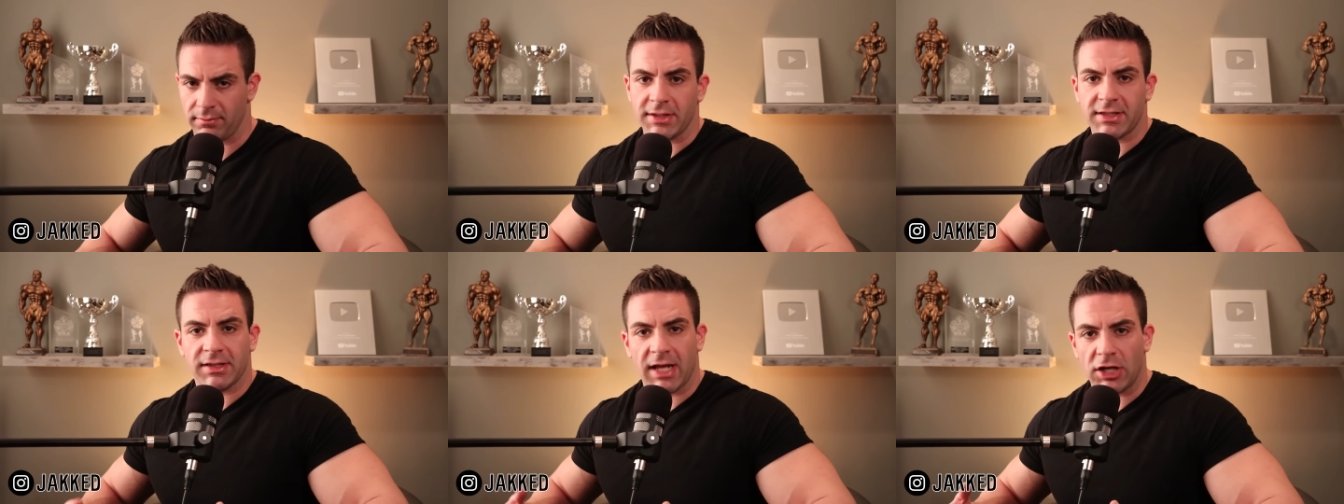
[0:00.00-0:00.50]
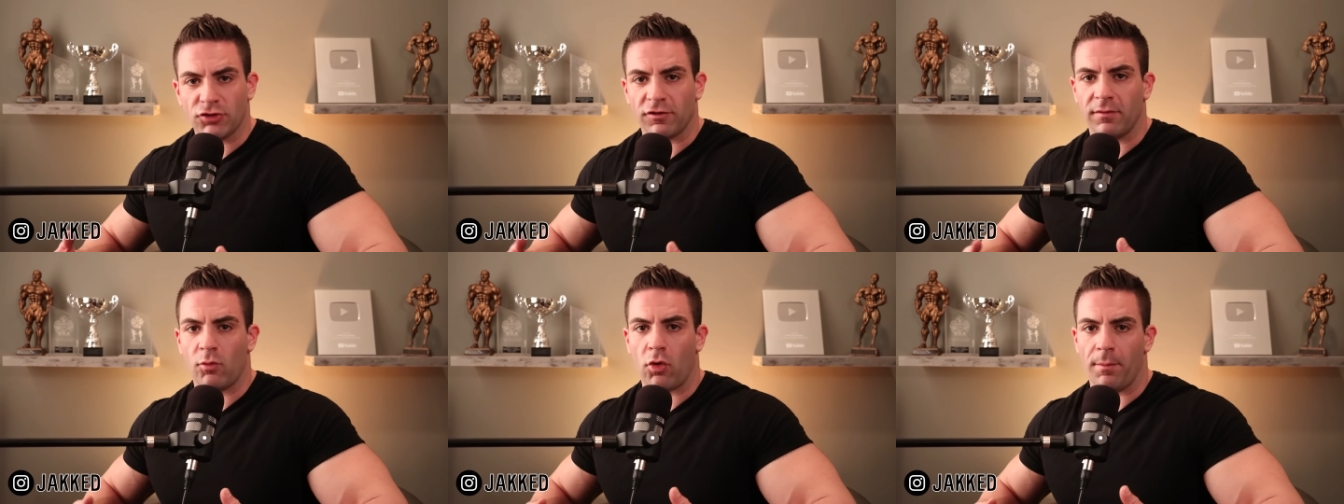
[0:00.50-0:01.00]
This allows for
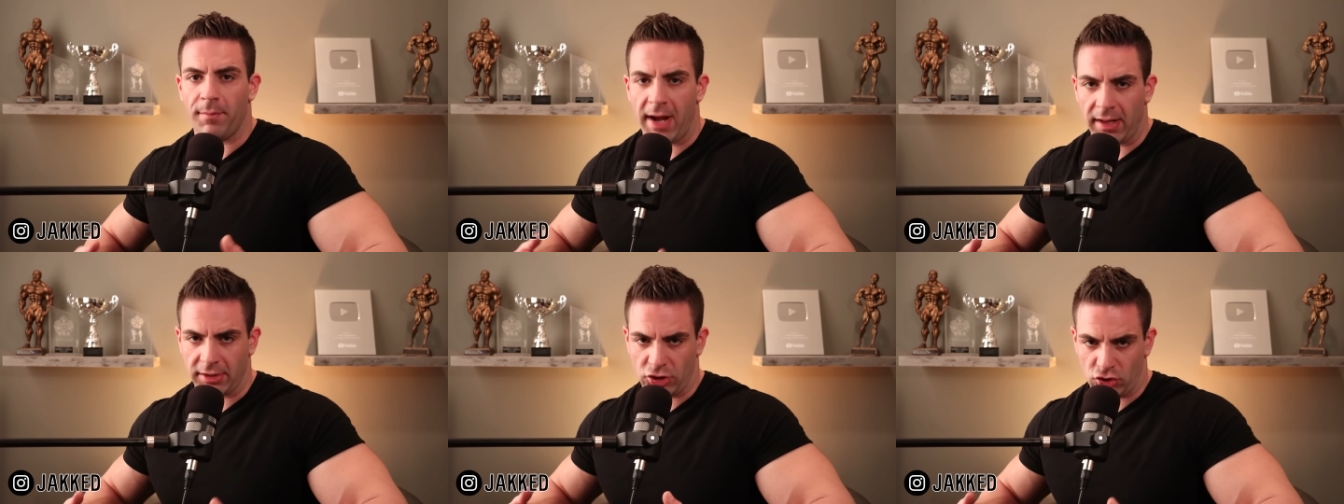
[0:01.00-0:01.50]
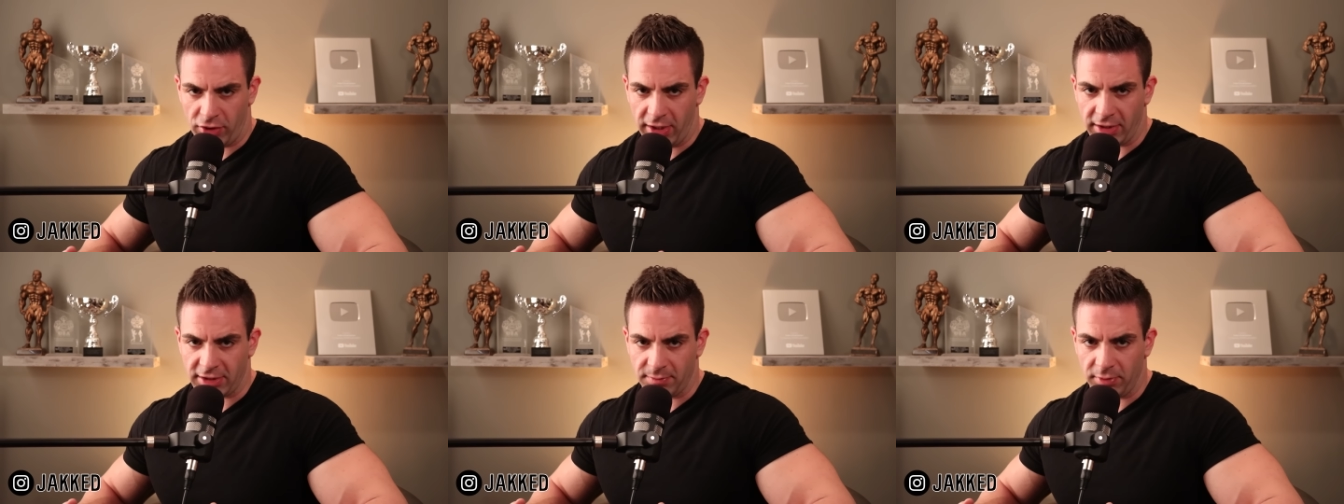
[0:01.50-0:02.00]
a more balanced
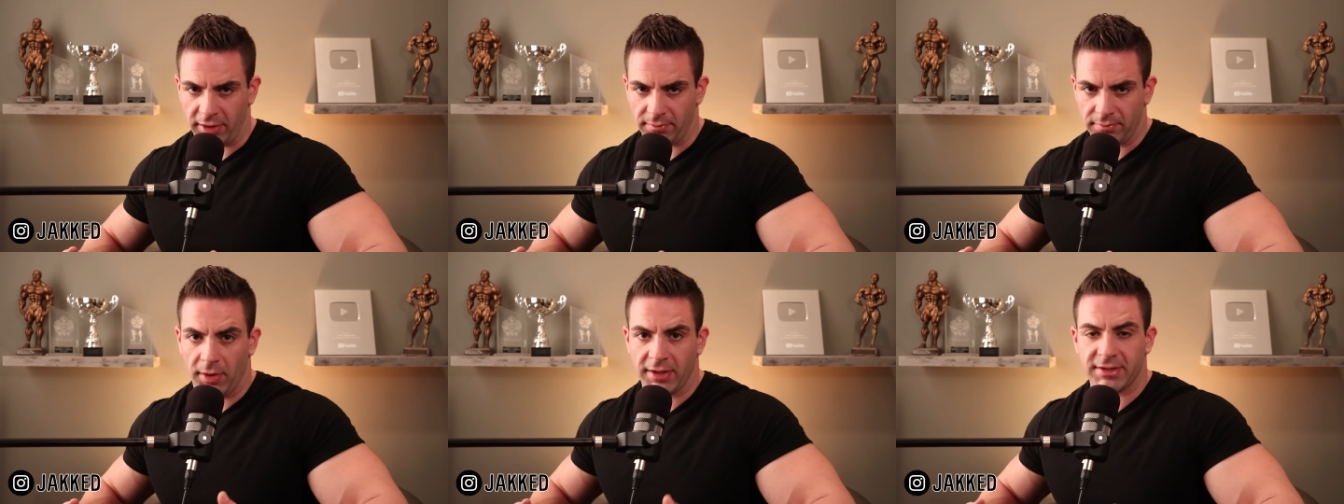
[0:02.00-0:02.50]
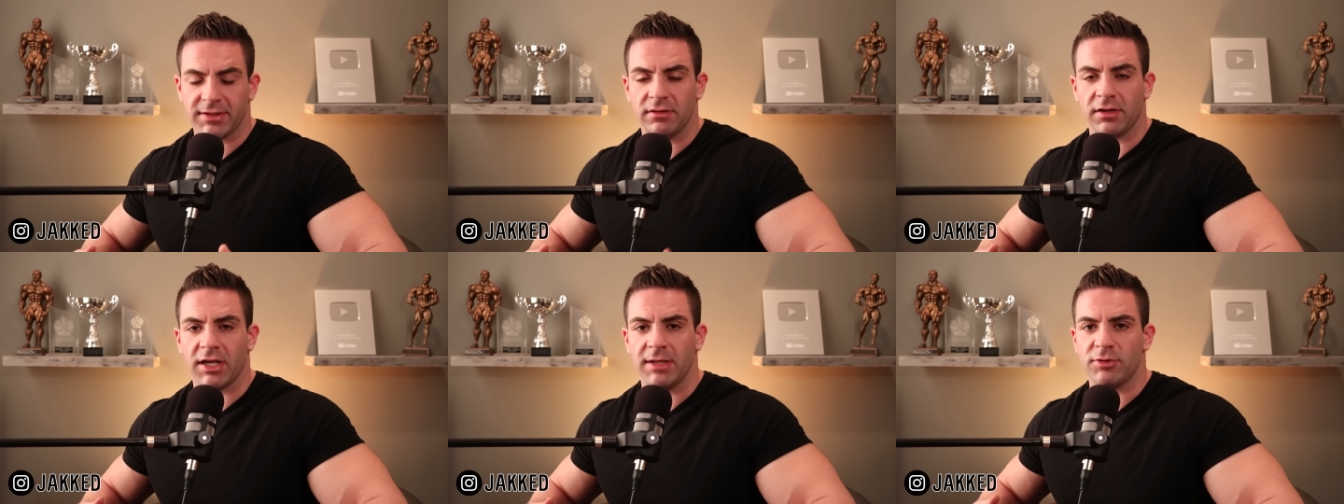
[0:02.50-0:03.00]
training split, but
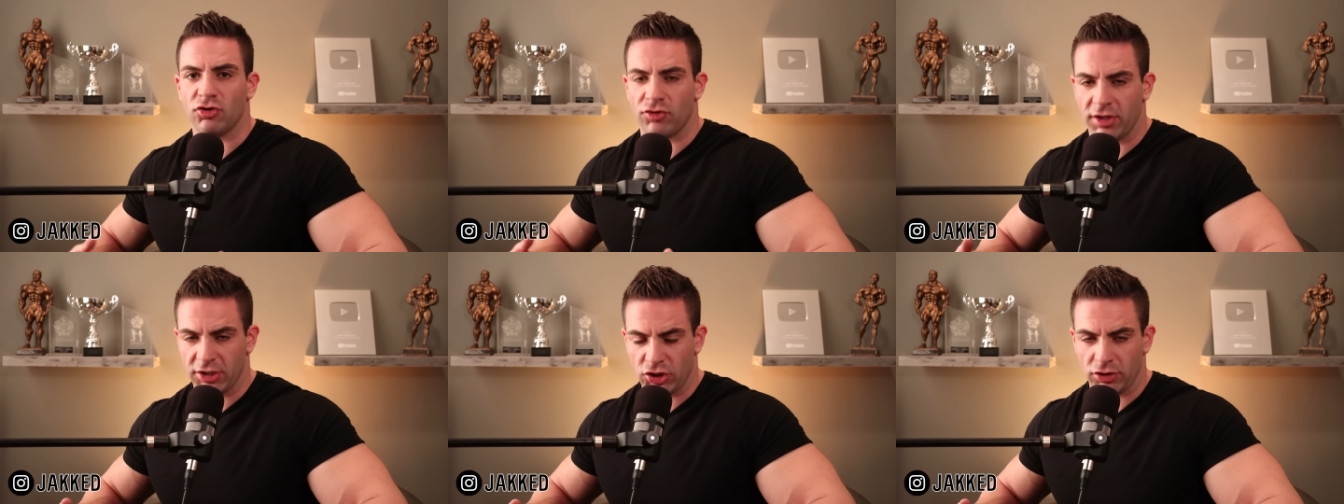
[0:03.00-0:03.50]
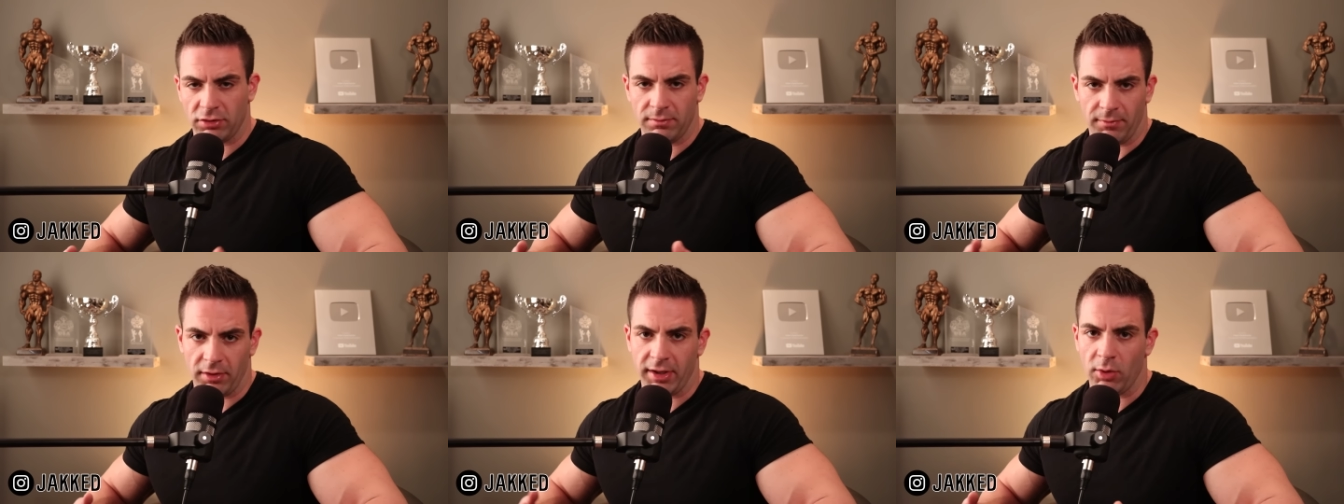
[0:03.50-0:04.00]
still keeps the traditional
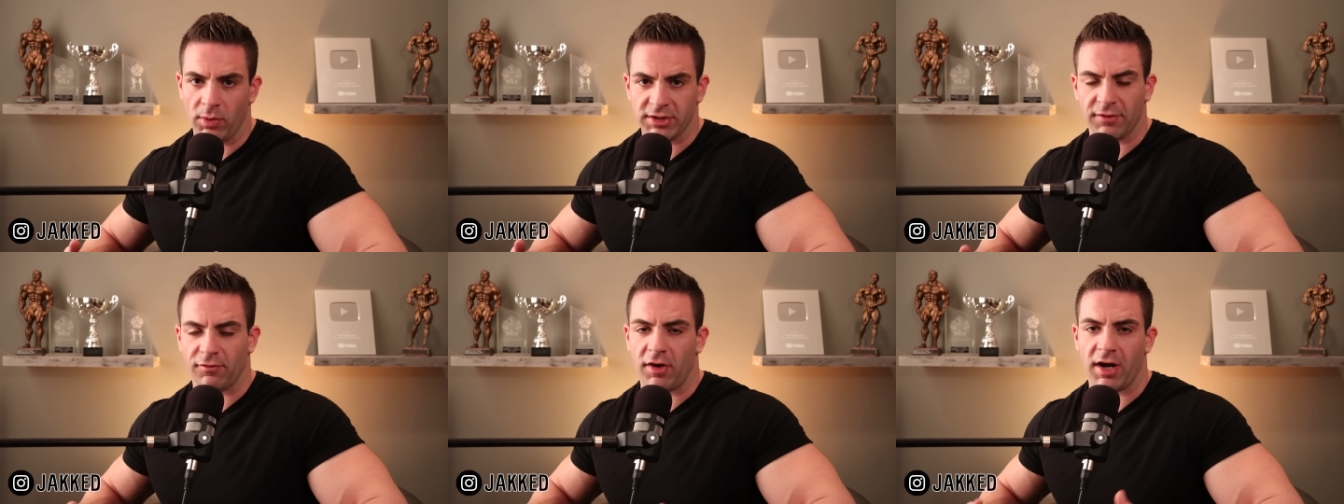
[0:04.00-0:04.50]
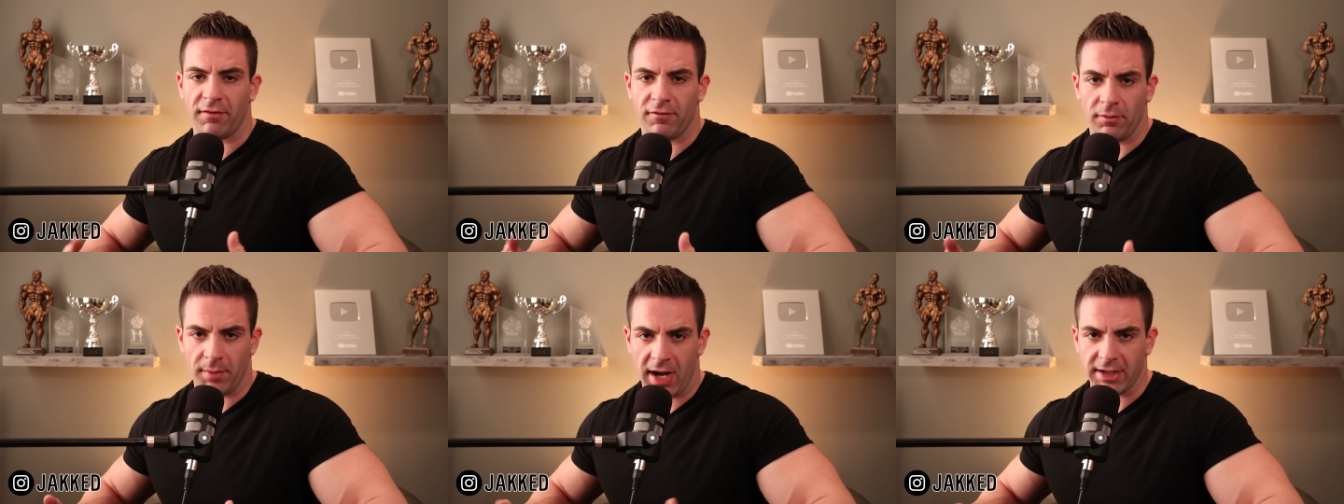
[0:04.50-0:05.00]
Monday, Wednesday, Friday
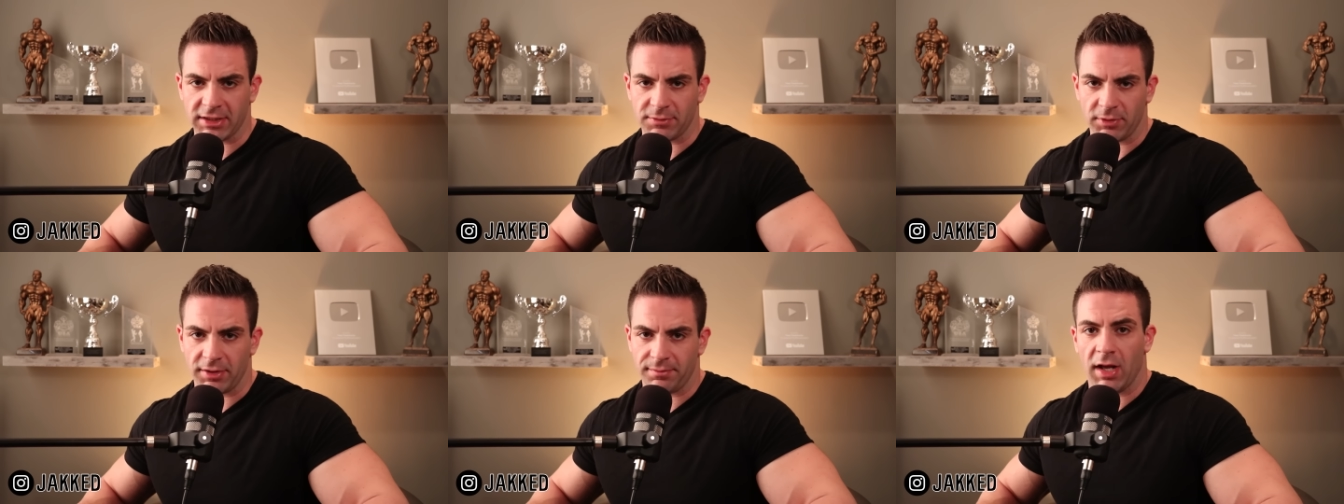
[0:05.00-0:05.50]
full body split.